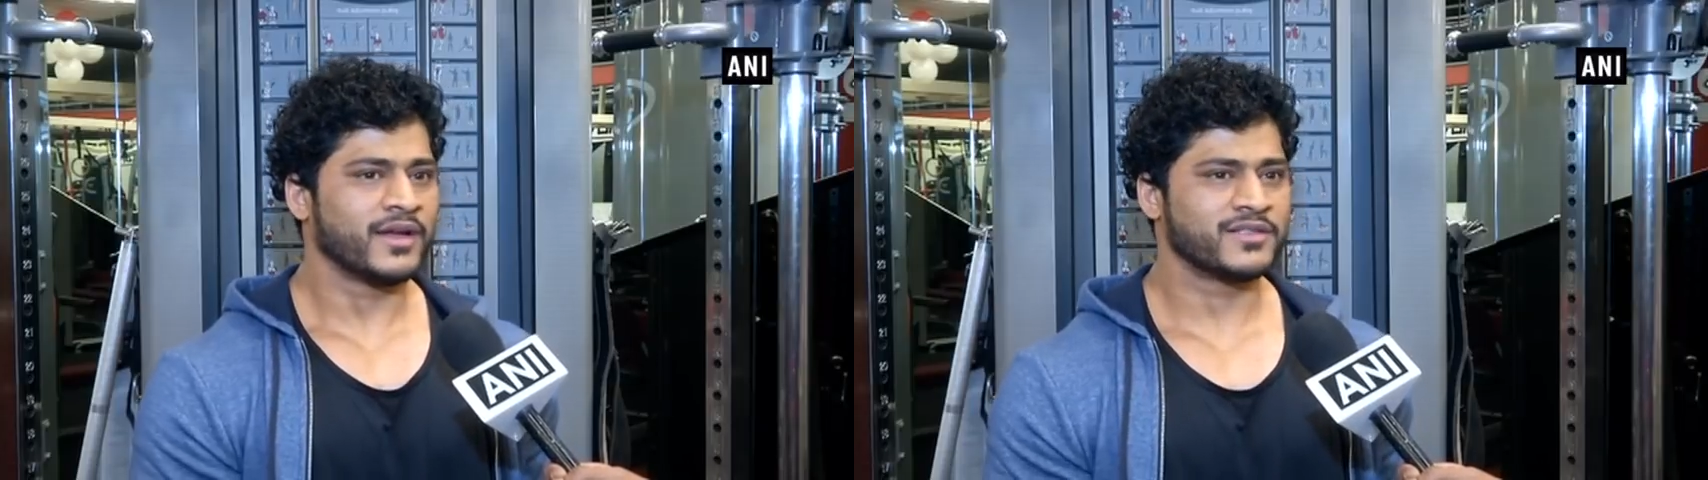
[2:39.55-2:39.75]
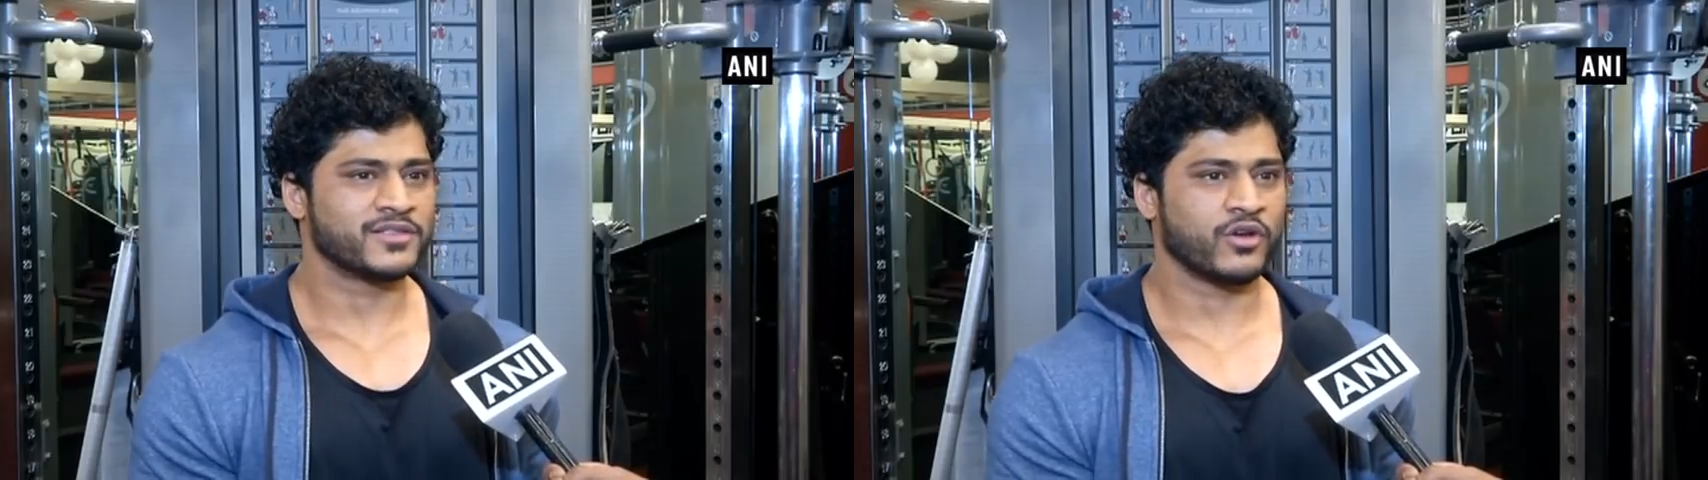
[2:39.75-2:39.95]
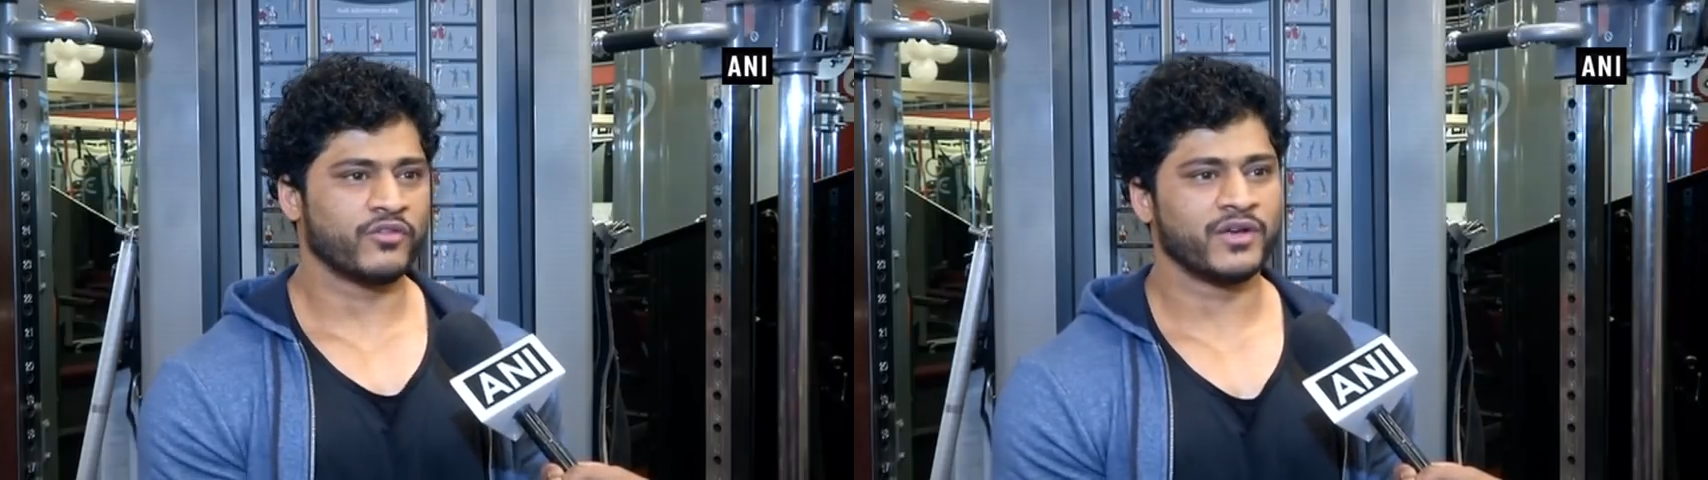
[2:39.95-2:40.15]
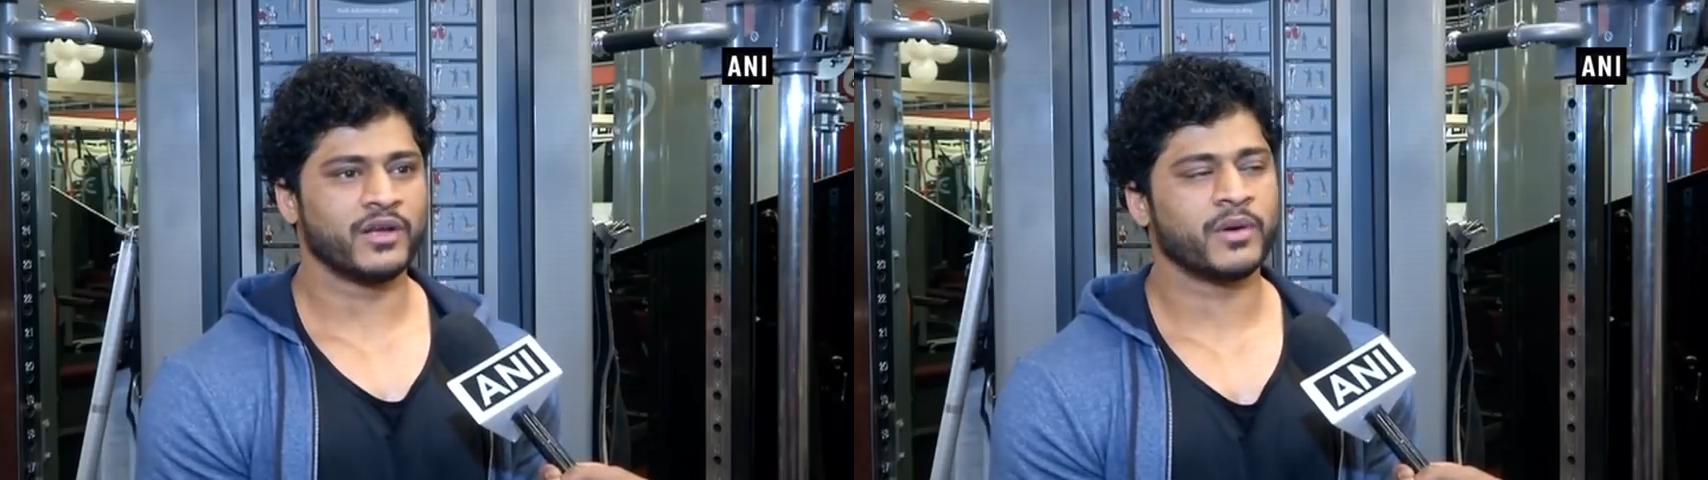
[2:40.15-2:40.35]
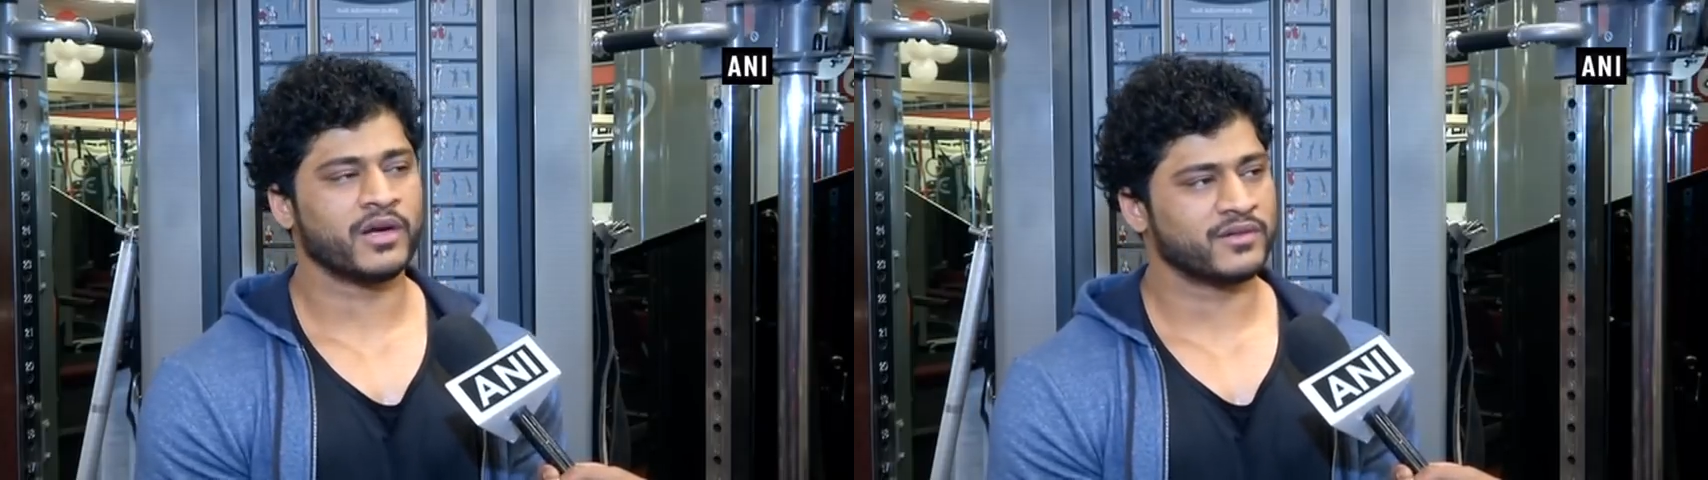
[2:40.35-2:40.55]
It's your
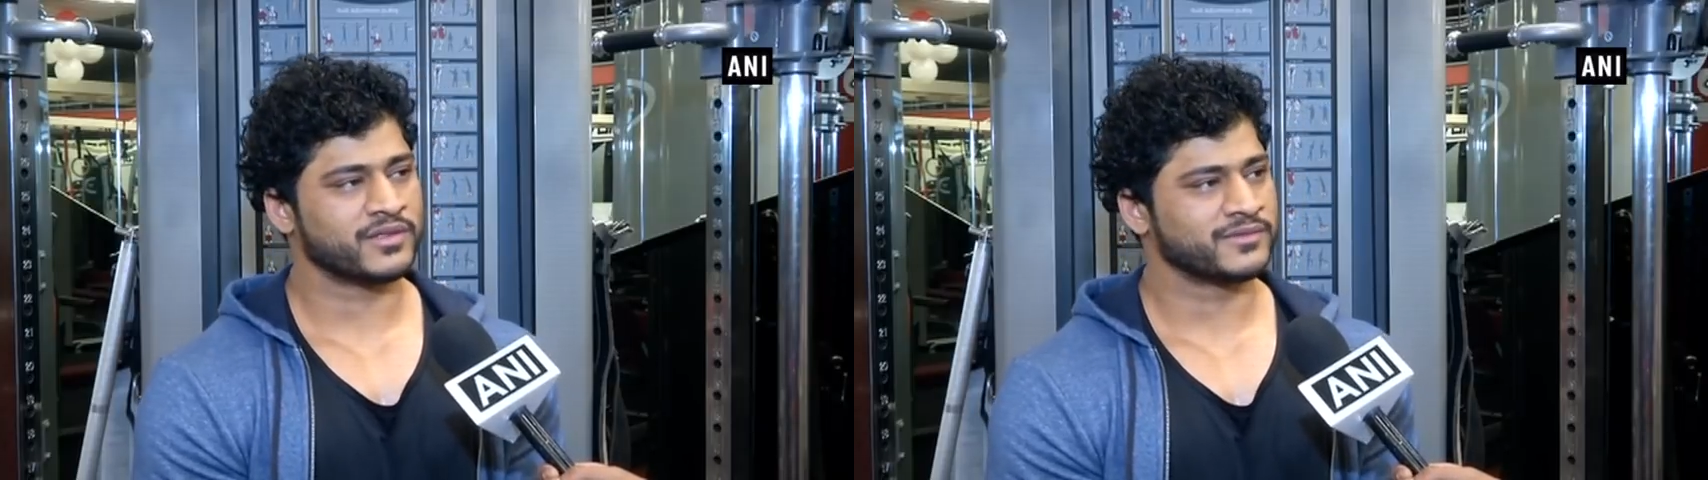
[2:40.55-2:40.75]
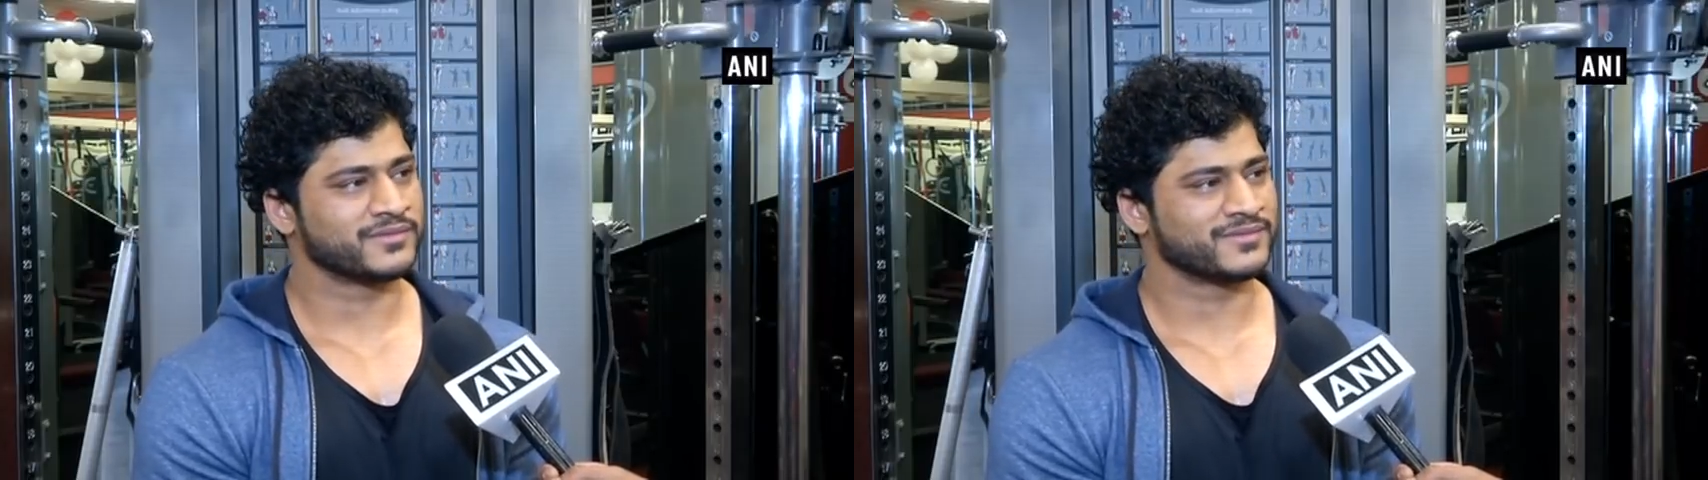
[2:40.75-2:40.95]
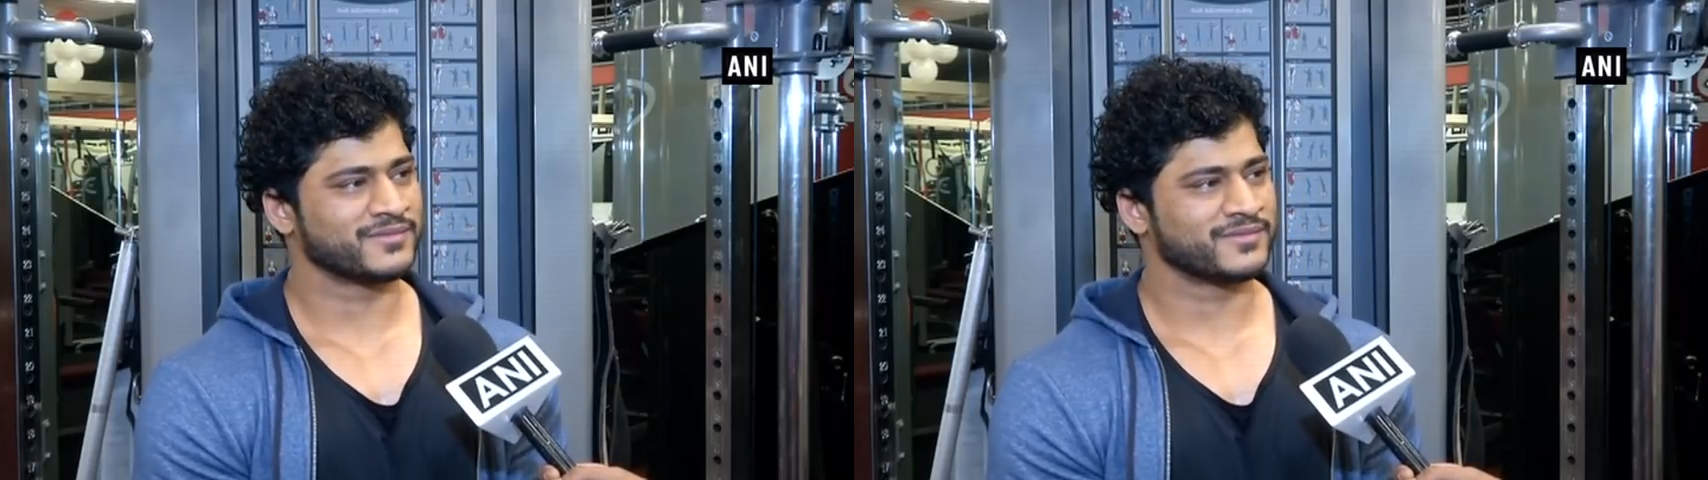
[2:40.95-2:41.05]
willpower